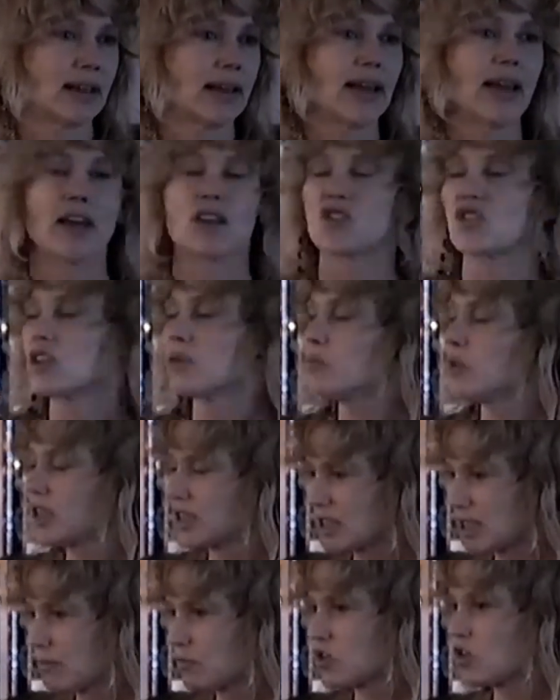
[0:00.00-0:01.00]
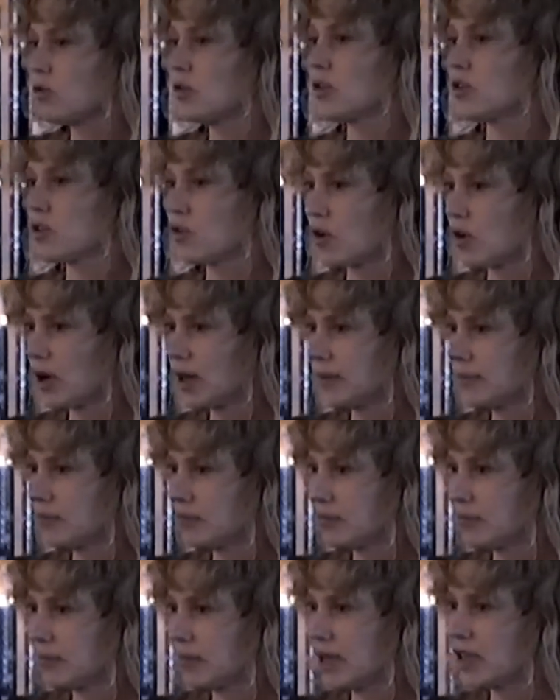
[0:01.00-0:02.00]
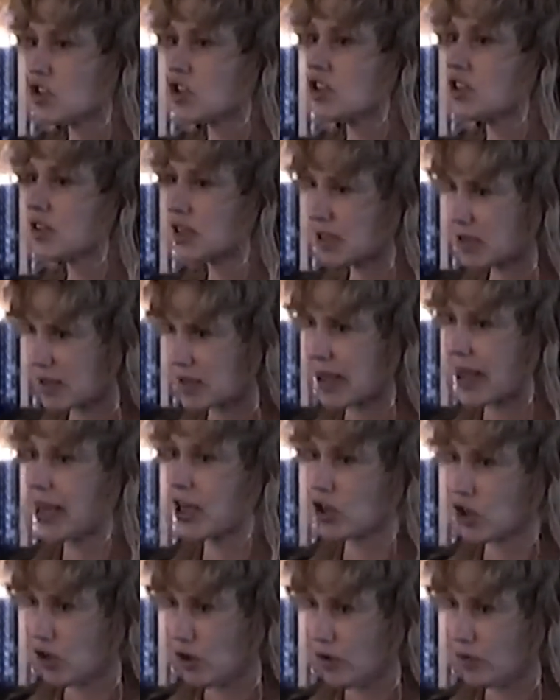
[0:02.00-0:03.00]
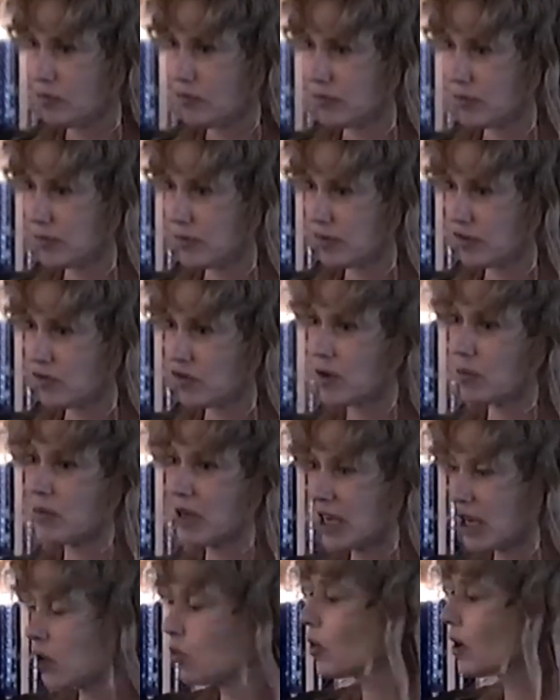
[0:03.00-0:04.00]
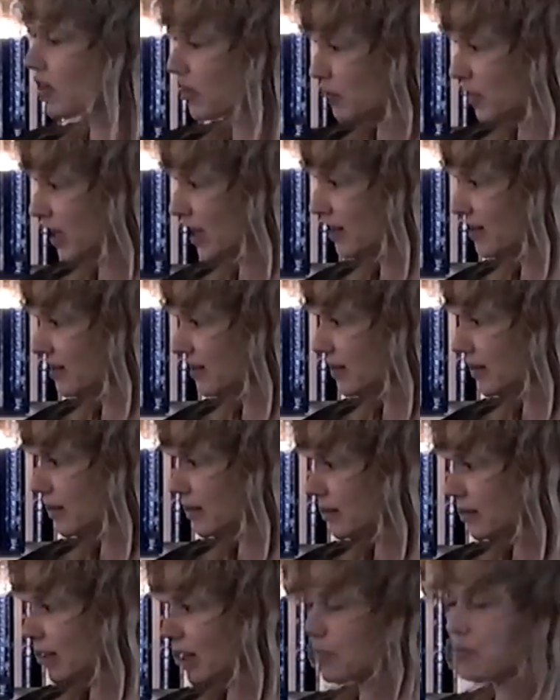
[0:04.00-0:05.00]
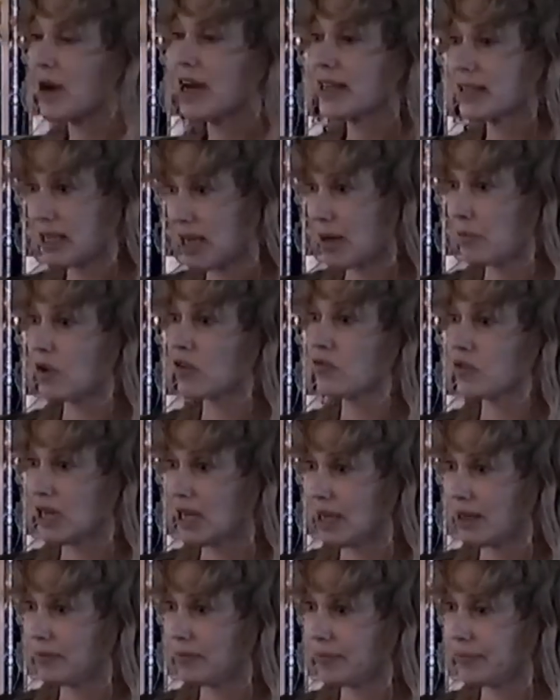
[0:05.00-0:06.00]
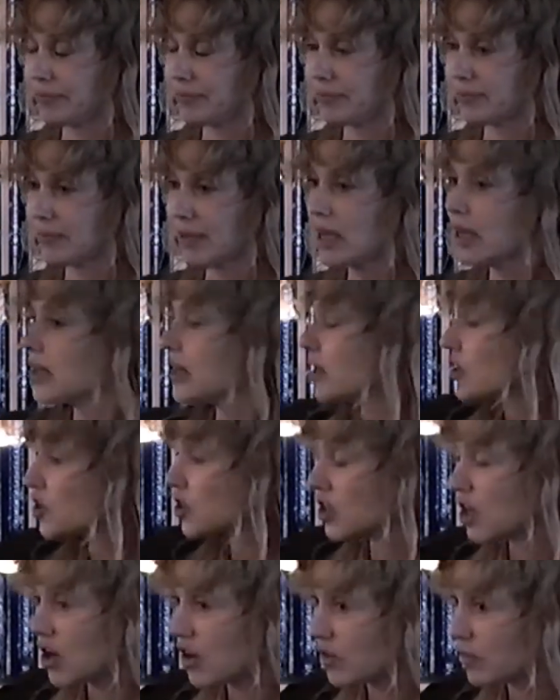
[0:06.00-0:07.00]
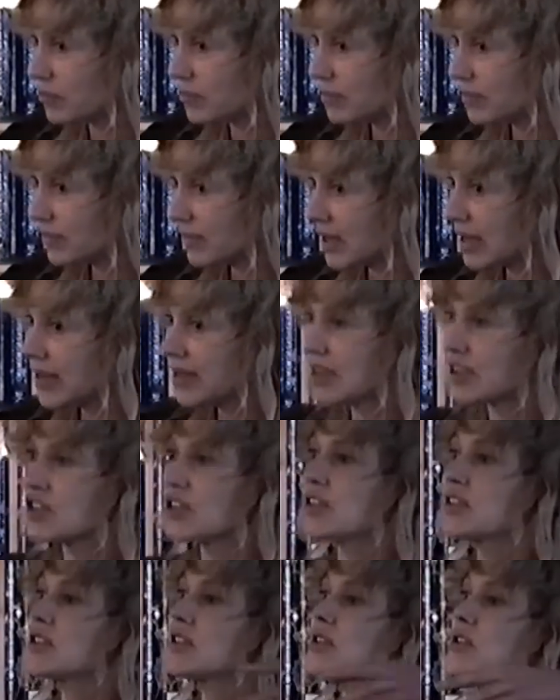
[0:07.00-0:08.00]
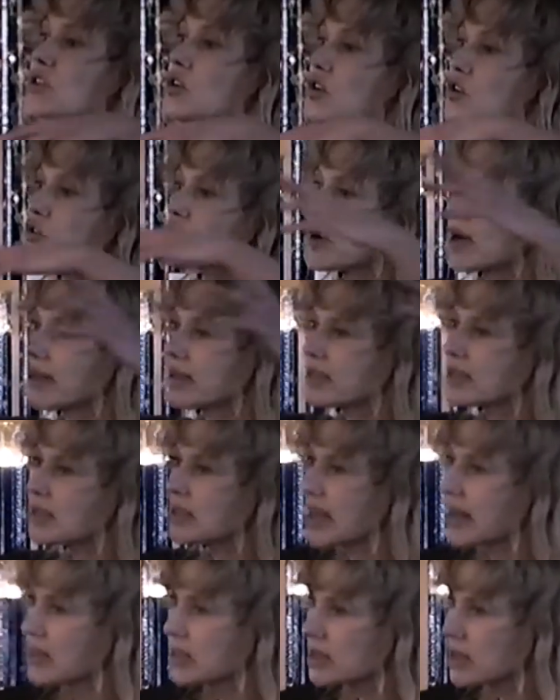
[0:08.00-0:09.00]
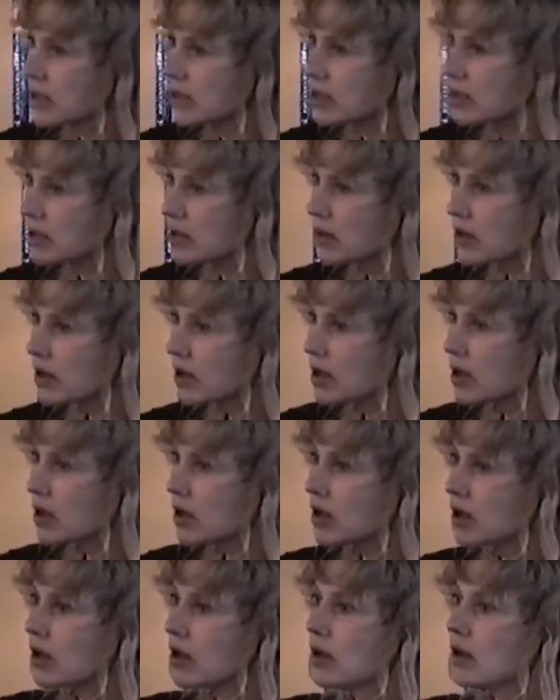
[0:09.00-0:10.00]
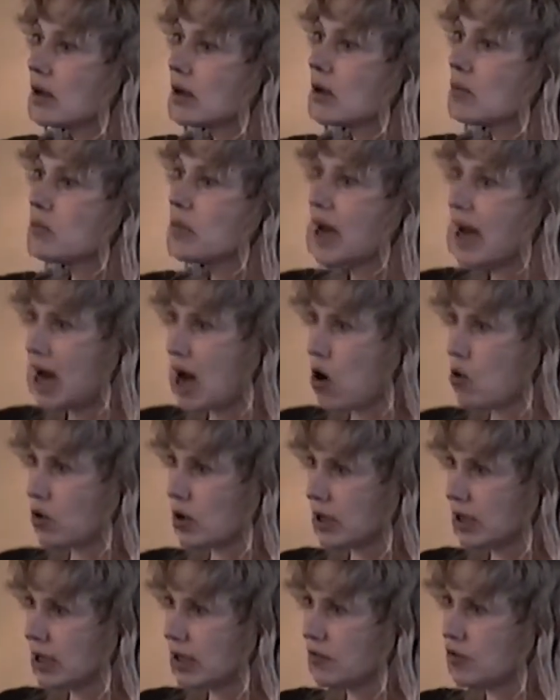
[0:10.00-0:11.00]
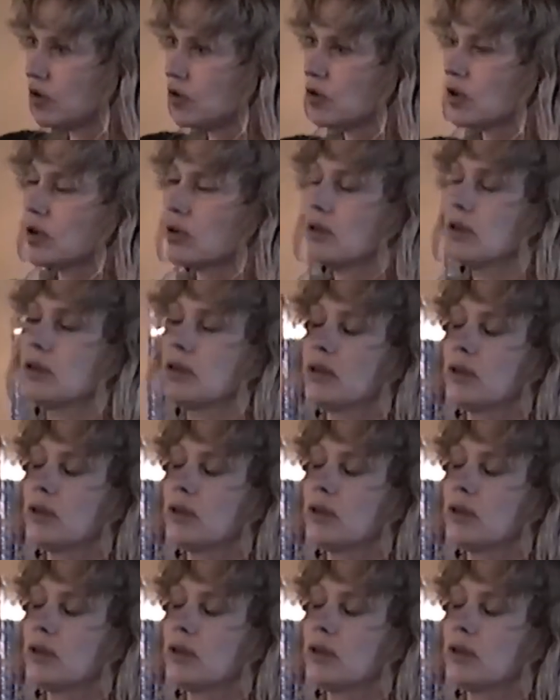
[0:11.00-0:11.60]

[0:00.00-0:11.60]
and she brings them to her door, and she says, thank you for being with me in my time of need. So, this is your transcendent power, if you could